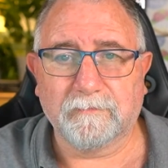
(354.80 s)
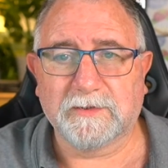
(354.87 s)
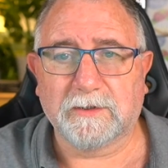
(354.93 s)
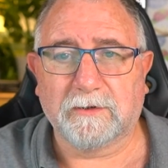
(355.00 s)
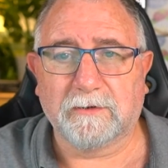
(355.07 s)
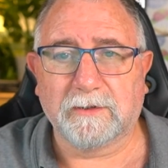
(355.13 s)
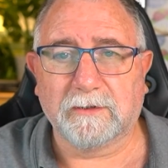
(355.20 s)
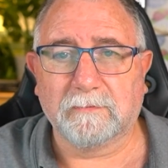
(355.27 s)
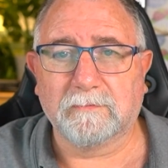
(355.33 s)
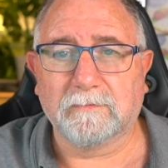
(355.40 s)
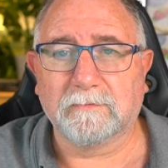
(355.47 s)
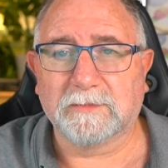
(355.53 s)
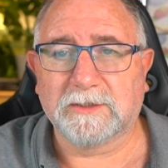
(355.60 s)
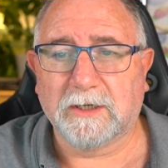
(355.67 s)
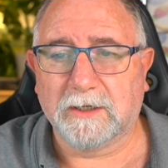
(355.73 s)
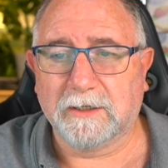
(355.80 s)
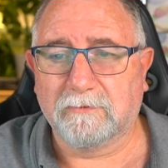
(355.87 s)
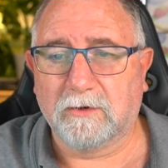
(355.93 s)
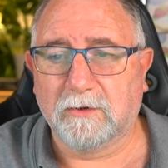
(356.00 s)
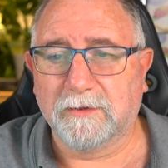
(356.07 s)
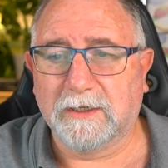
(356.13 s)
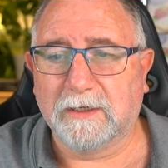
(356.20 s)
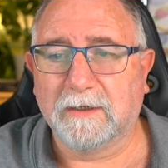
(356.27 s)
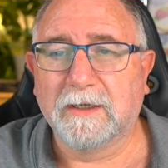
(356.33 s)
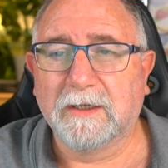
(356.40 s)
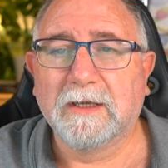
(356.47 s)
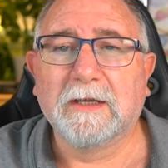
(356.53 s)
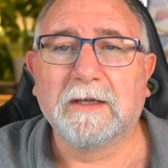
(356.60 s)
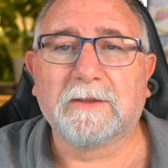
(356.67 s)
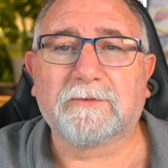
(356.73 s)
Sorry, totally wrong there.
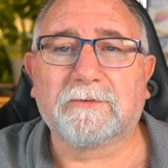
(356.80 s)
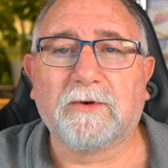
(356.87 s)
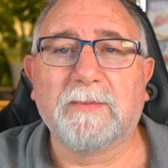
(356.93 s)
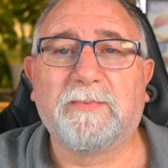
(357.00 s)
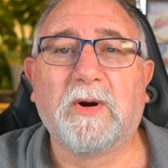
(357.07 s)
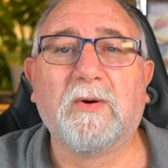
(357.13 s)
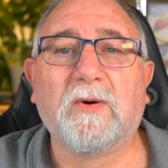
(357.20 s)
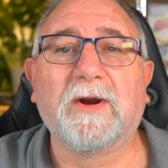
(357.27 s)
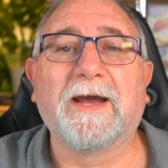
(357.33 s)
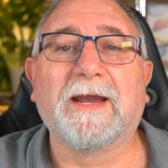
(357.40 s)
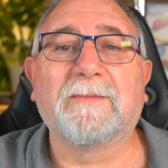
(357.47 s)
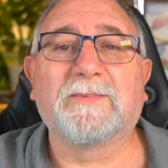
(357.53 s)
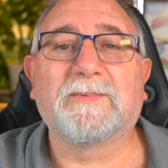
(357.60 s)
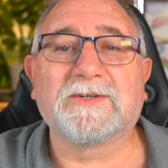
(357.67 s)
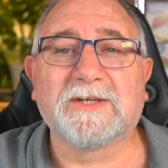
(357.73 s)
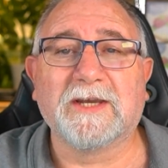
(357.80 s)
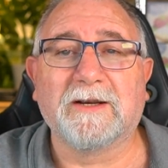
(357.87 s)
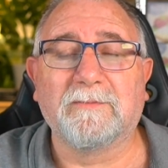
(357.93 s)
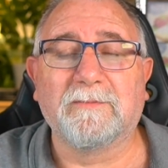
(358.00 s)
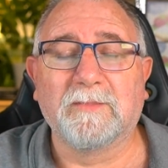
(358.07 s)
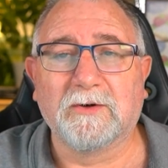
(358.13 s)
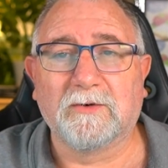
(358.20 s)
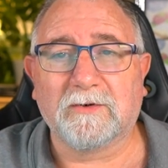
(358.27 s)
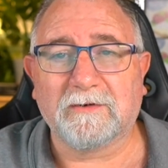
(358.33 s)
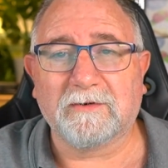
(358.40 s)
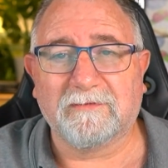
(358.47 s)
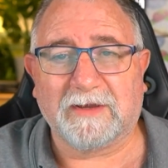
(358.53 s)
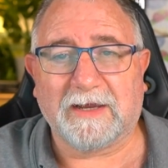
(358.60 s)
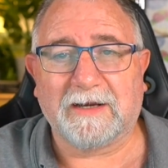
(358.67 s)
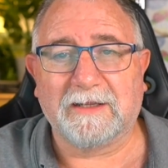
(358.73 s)
3.8% milk
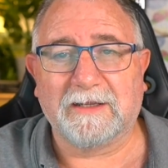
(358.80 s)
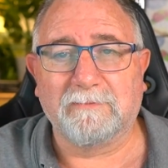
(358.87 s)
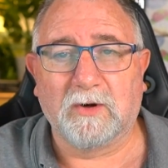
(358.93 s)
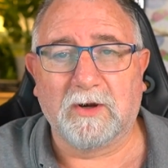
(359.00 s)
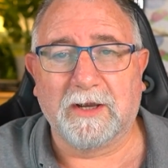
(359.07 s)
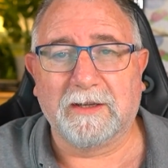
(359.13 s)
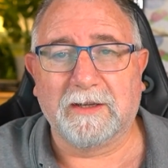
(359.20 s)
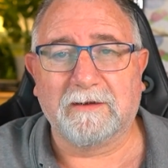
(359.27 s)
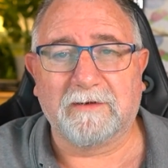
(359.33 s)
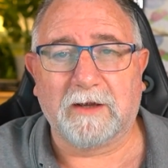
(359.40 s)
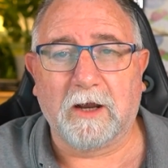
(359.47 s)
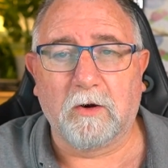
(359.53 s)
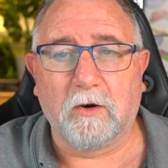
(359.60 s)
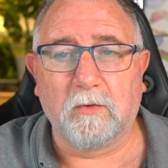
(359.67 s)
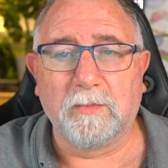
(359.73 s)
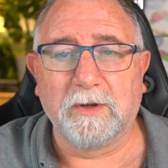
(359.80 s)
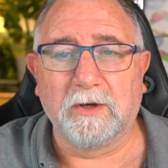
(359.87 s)
fat in my whole